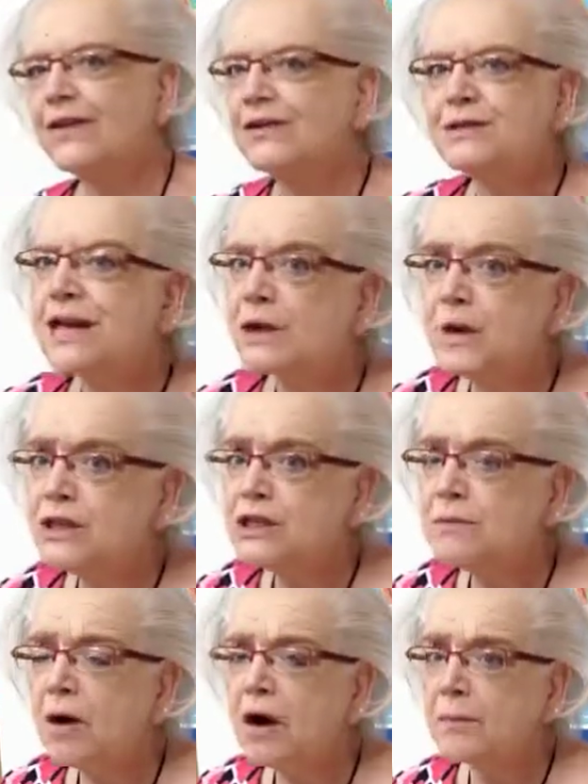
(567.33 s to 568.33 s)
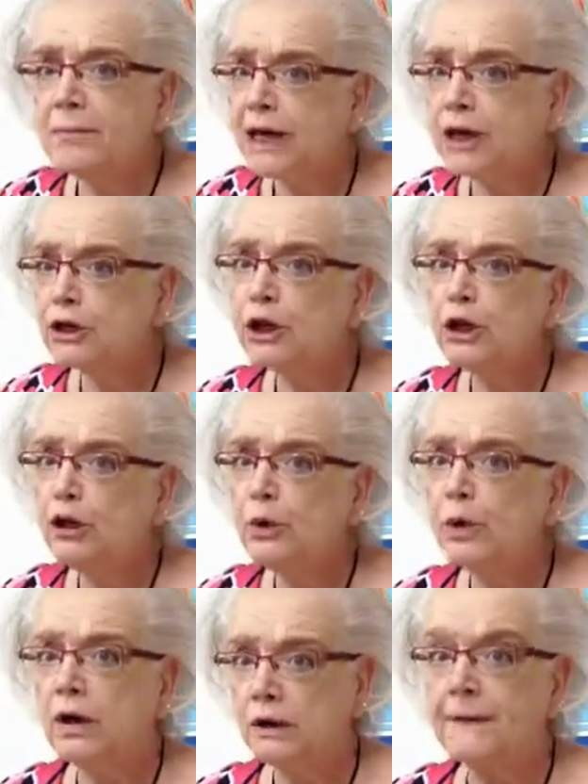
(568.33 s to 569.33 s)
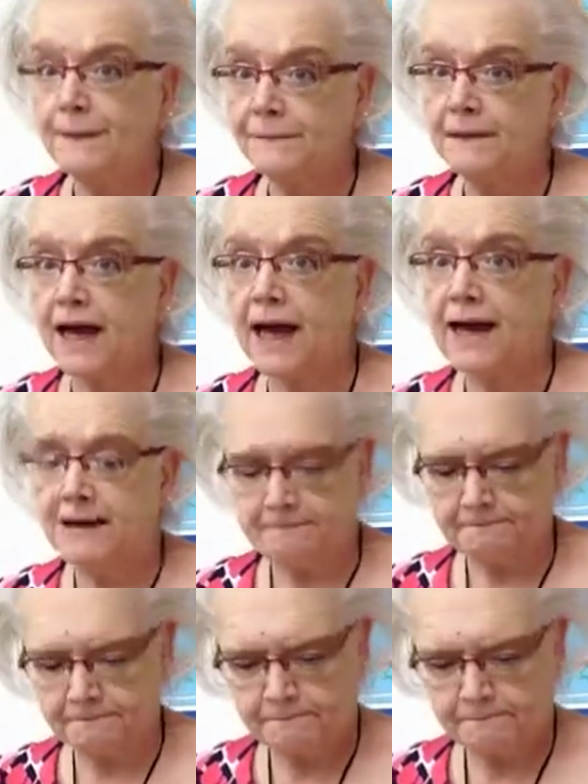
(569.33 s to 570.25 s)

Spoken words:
There's that question mark. Big clue. Okay?